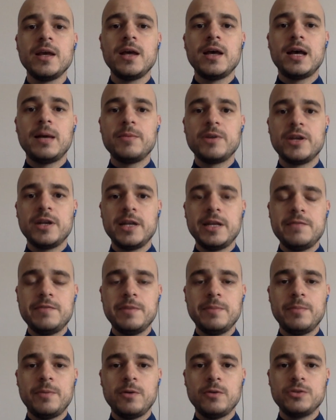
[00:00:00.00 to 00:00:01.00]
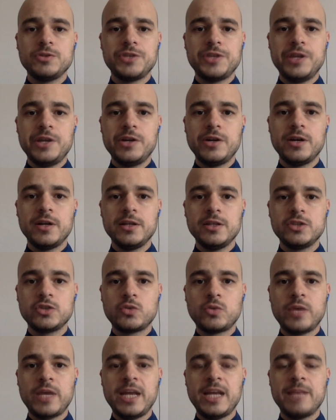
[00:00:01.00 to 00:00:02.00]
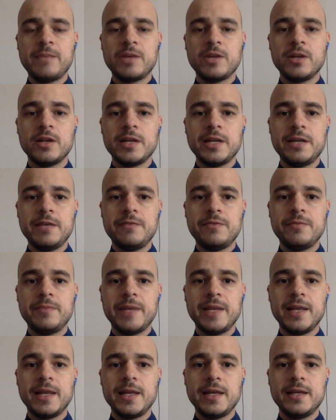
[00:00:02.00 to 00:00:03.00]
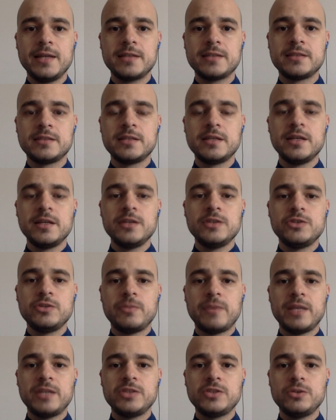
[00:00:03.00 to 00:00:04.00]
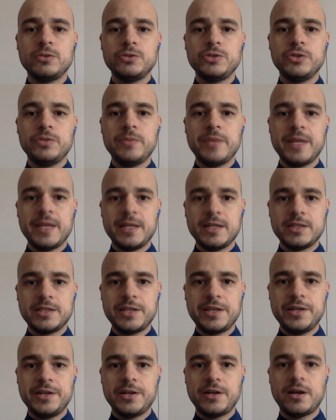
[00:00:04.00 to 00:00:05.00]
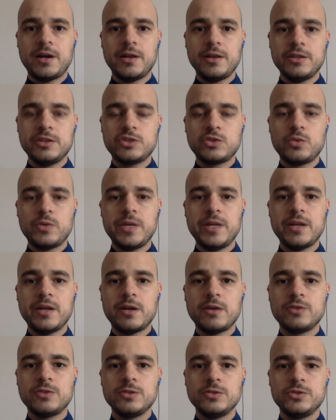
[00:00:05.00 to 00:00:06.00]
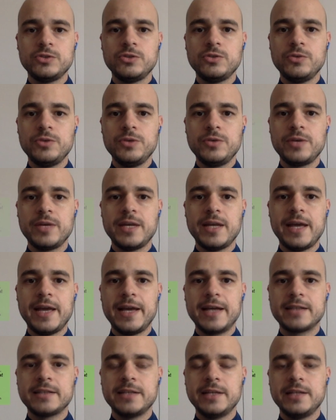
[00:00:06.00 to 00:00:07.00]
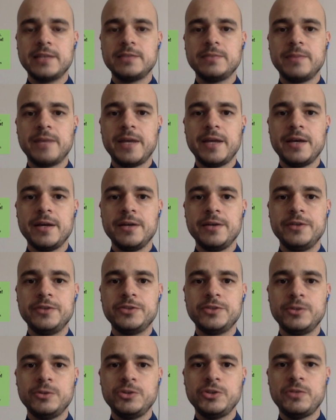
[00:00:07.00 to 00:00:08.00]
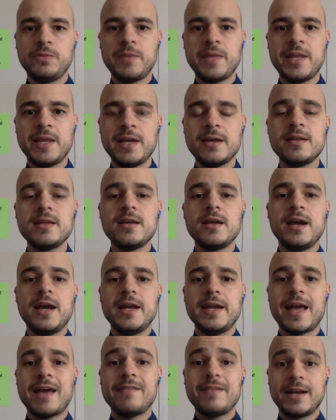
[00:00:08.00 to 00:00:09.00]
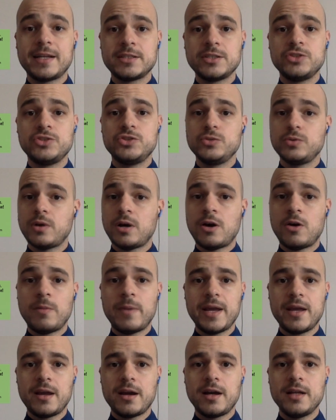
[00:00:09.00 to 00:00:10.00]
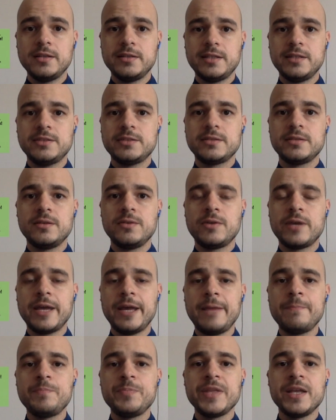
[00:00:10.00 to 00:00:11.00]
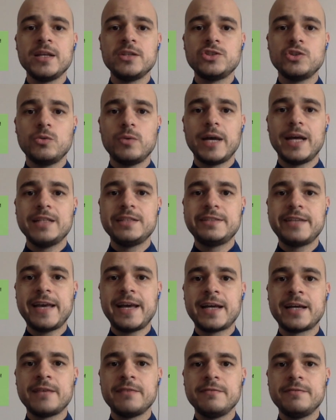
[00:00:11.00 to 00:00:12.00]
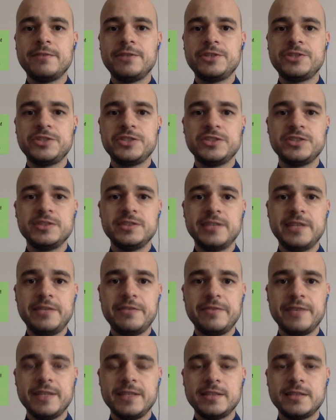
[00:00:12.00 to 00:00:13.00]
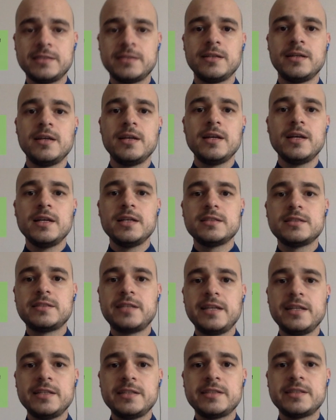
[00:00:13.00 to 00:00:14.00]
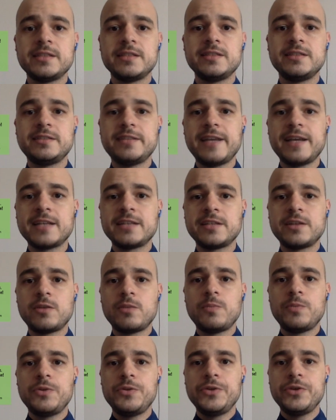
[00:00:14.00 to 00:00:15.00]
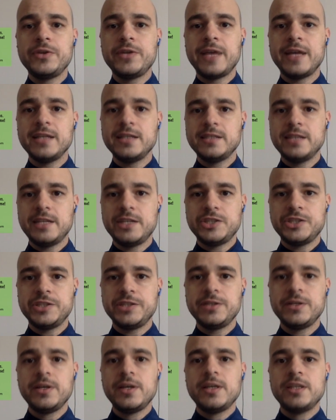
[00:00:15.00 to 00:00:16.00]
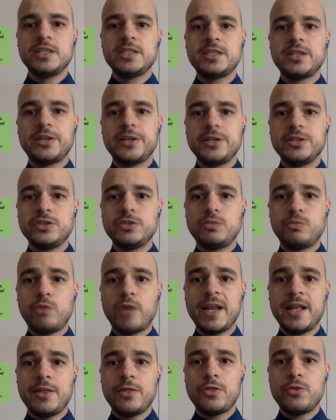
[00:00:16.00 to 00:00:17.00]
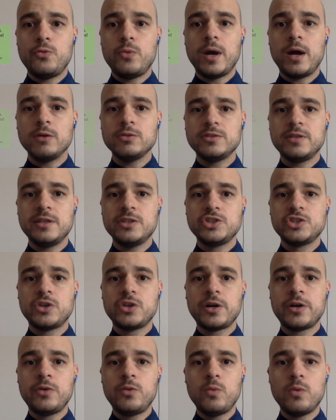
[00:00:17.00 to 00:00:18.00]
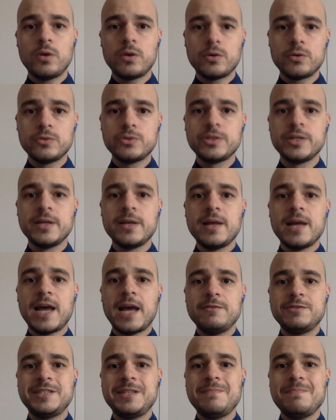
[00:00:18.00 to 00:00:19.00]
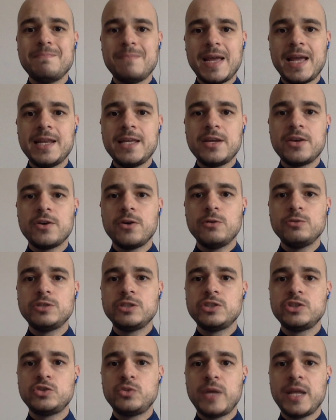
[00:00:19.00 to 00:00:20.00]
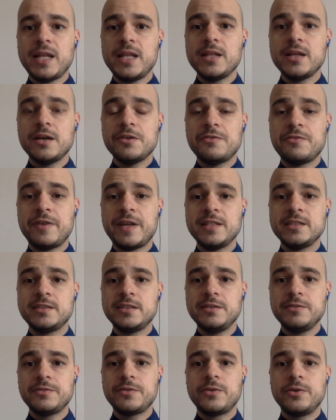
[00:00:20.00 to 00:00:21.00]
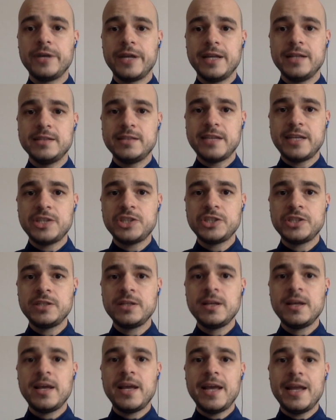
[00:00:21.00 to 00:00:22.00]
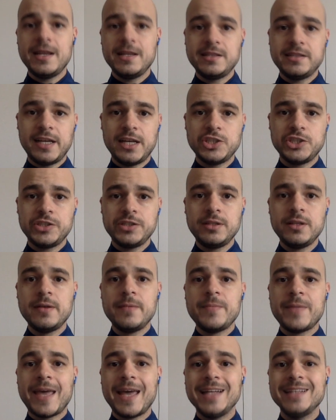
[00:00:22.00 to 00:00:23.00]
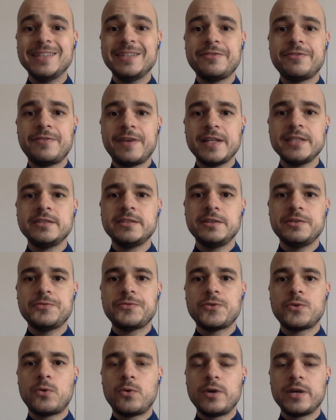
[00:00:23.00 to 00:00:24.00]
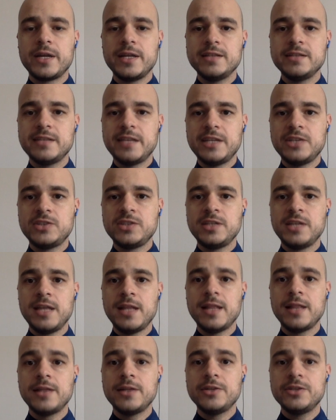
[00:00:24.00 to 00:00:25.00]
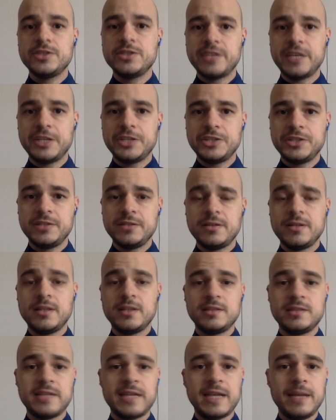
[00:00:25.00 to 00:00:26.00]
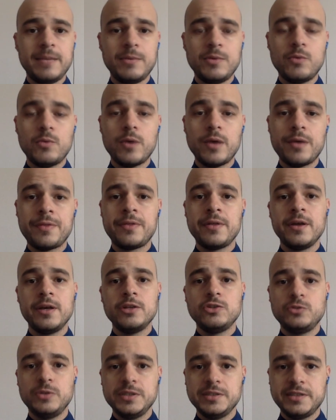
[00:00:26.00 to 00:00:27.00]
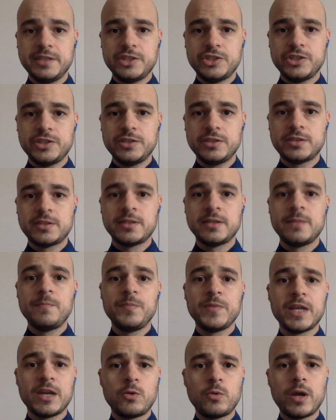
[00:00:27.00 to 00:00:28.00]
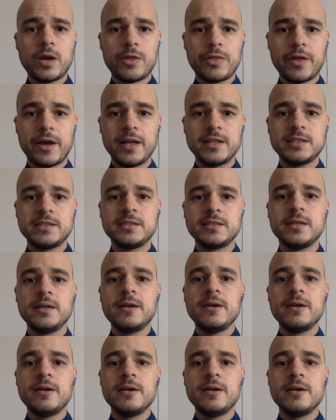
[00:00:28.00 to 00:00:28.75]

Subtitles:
I'm going to leave the post here on the screen. I'm going to leave my links to my social medias here on the screen also, so you can access my other social media and have access to all my contents, okay? So attack versus defense. Since tactical periodization started spreading throughout the soccer world, I've seen many coaches training offensive organization in a session and defensive organization in another session. Same with transitions. Quick thought.